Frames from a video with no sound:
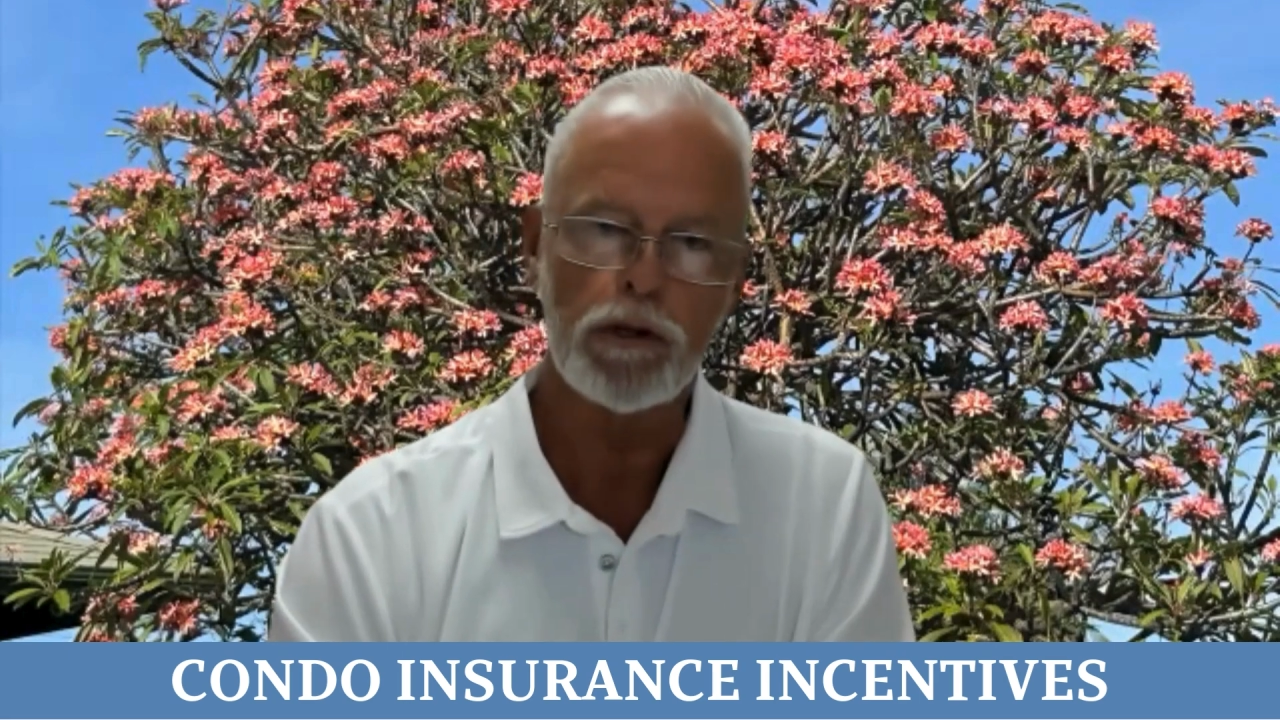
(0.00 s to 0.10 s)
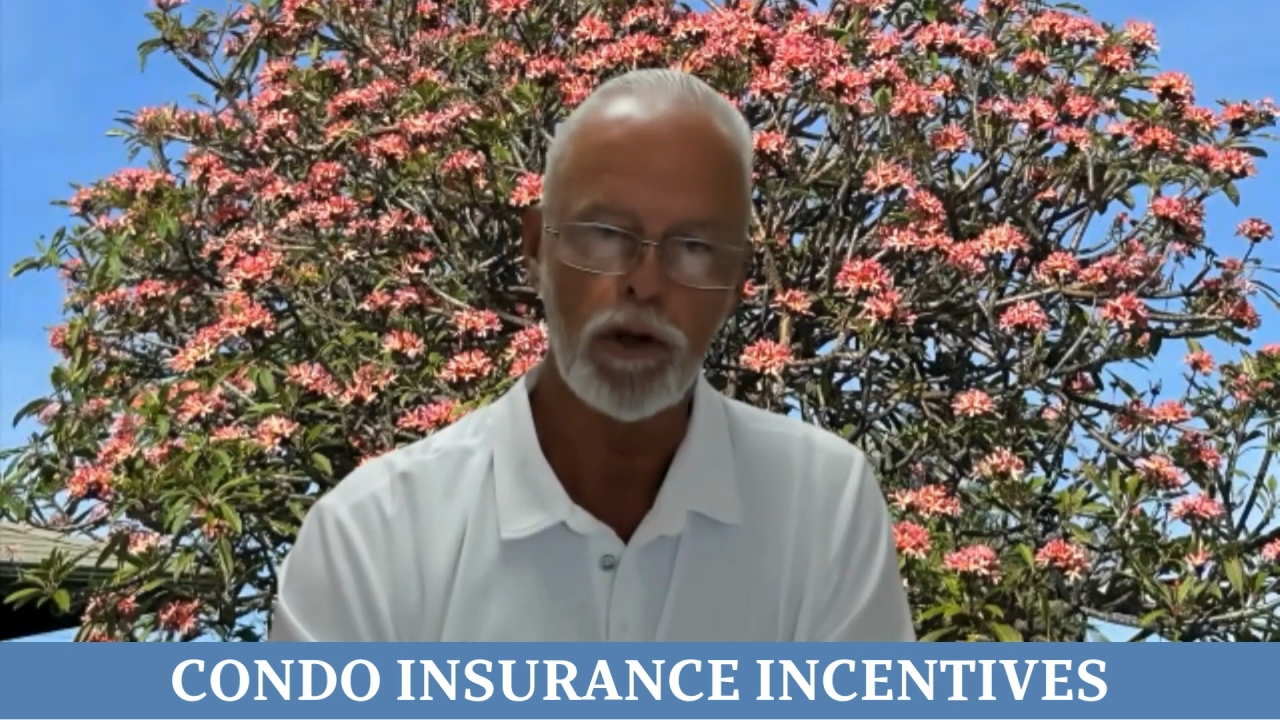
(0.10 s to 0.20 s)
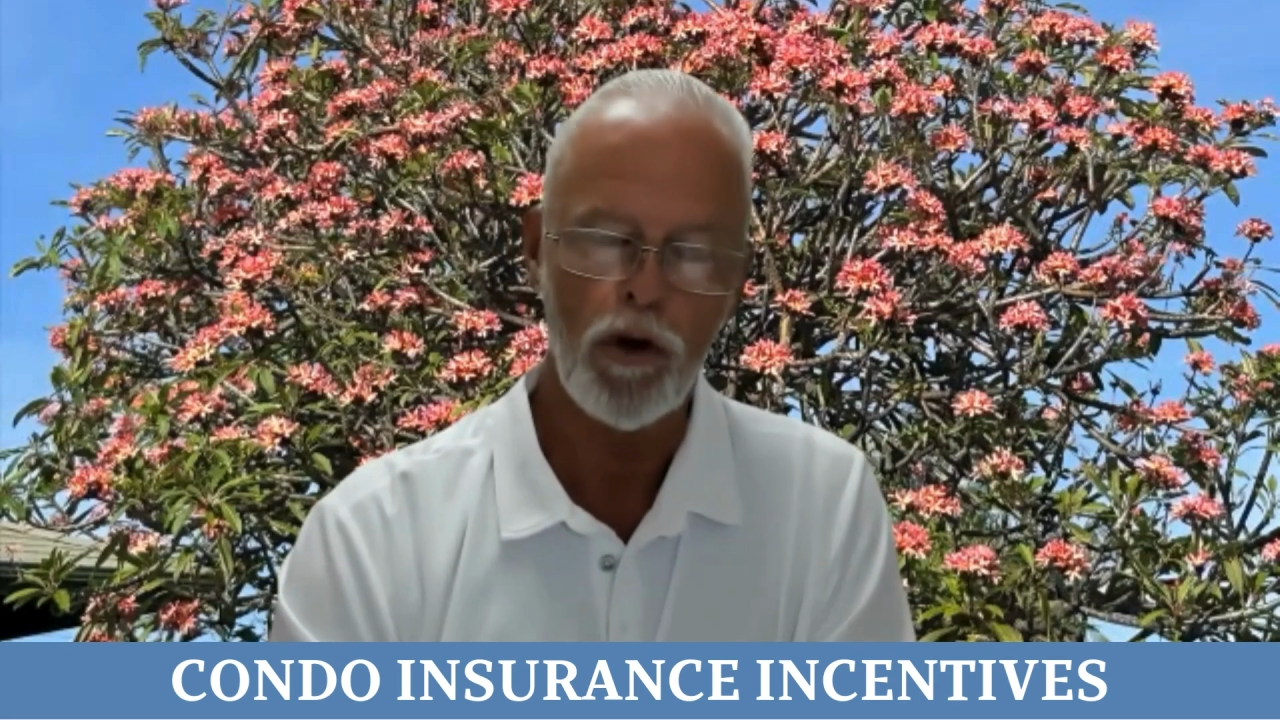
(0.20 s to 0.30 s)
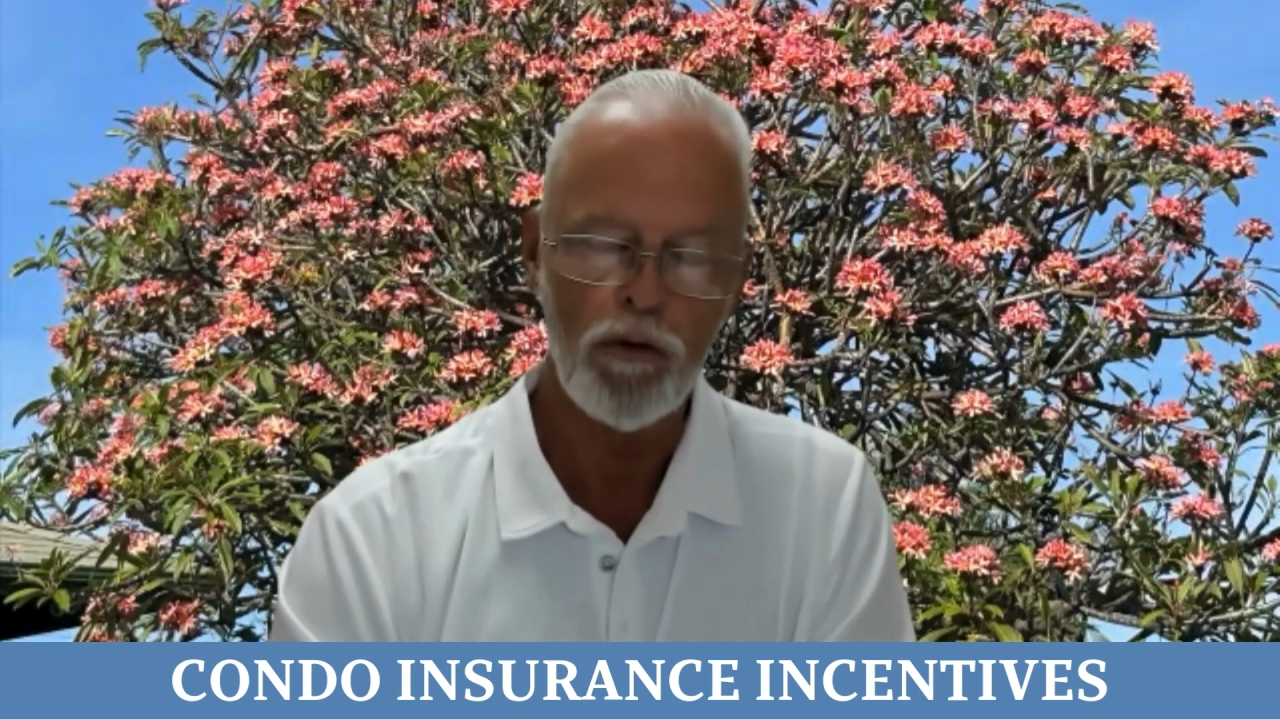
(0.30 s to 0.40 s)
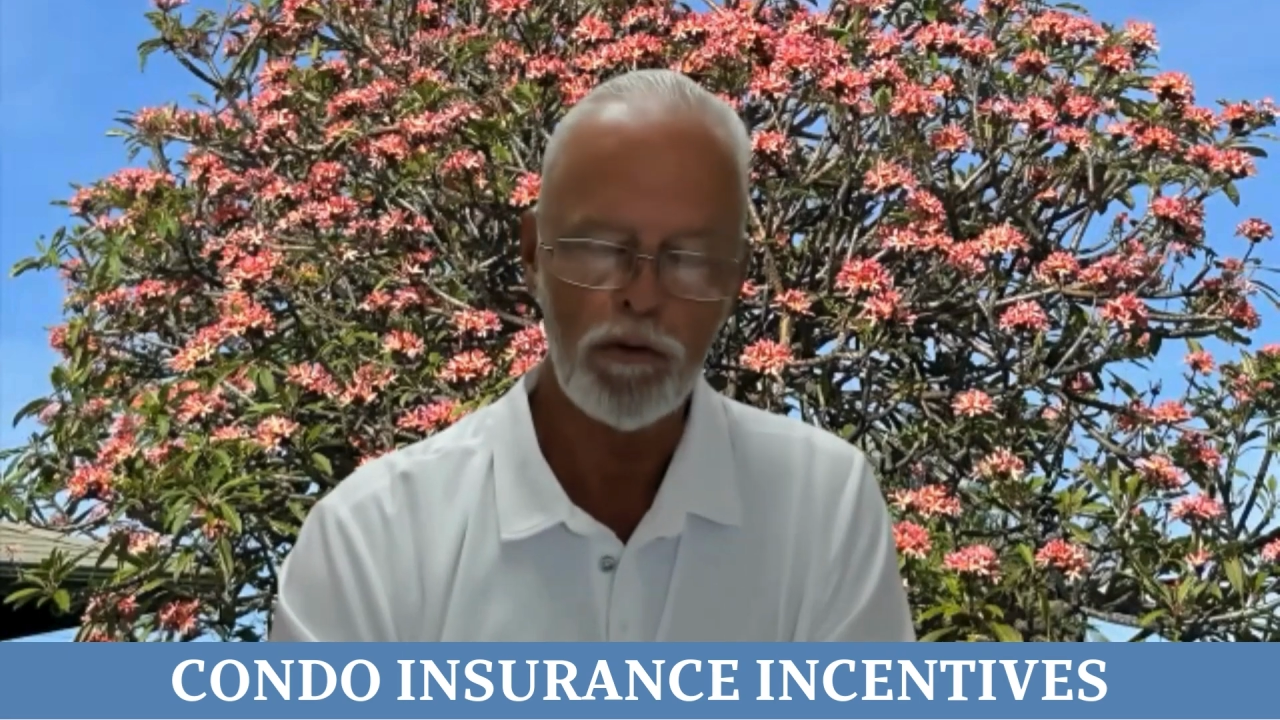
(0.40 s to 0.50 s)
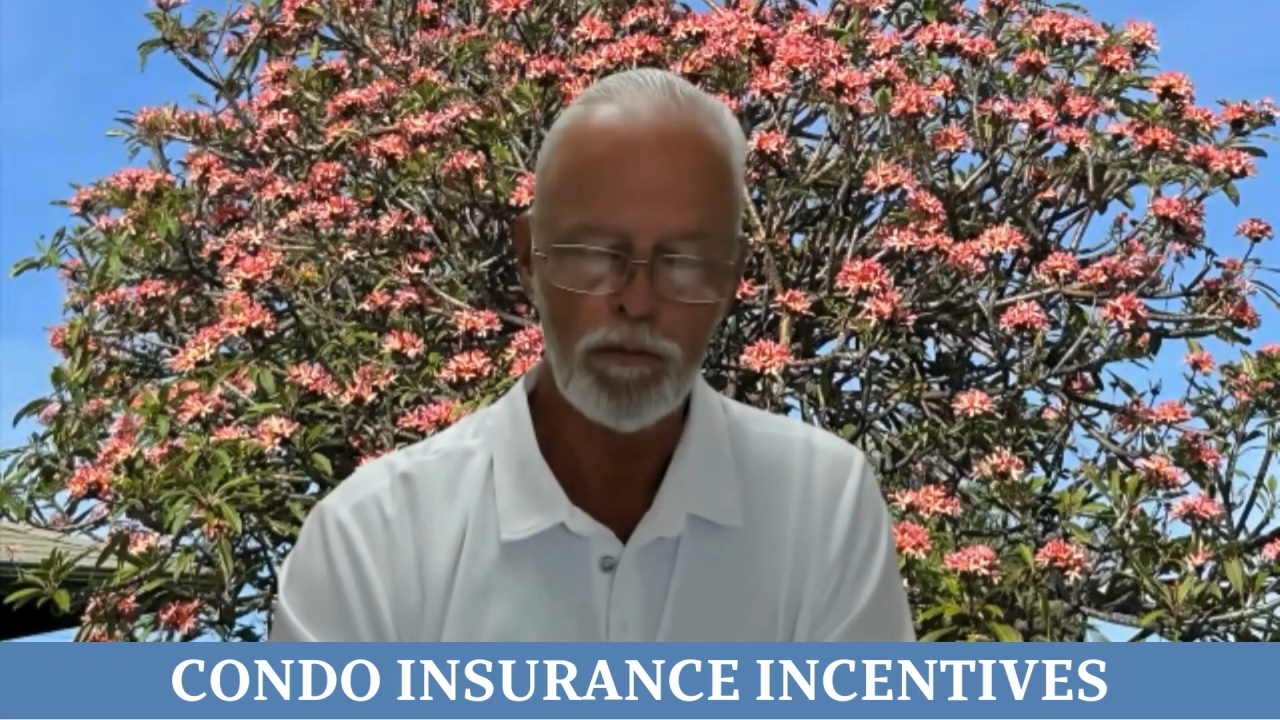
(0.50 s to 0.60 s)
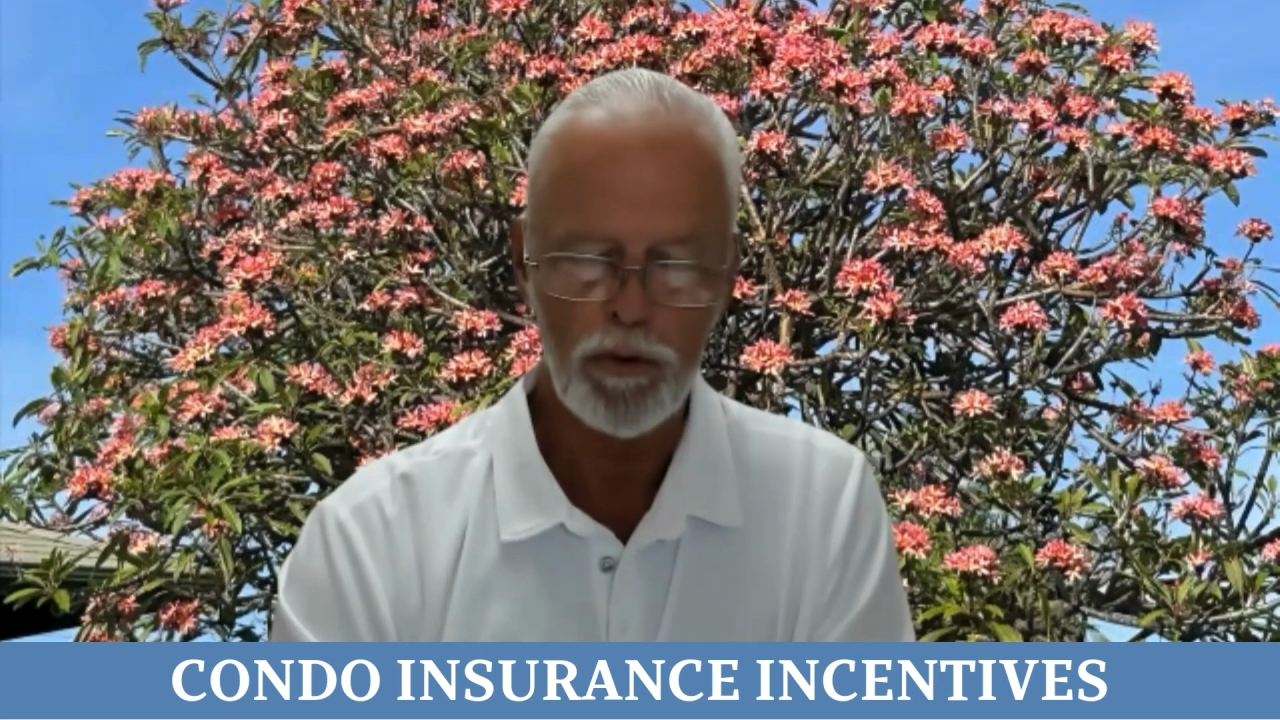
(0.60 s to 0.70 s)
loan